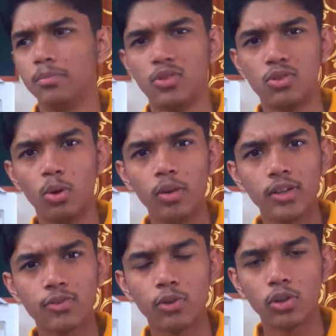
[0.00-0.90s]

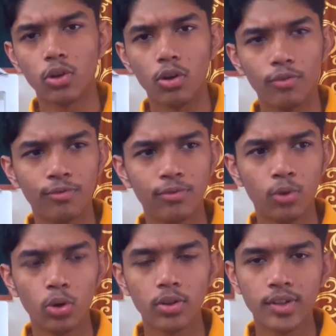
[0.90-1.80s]
storage for your
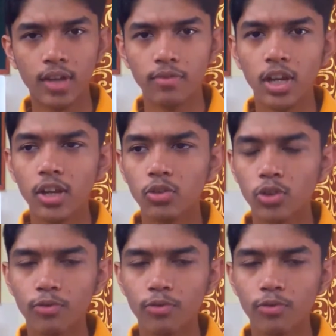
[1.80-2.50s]
photos and videos.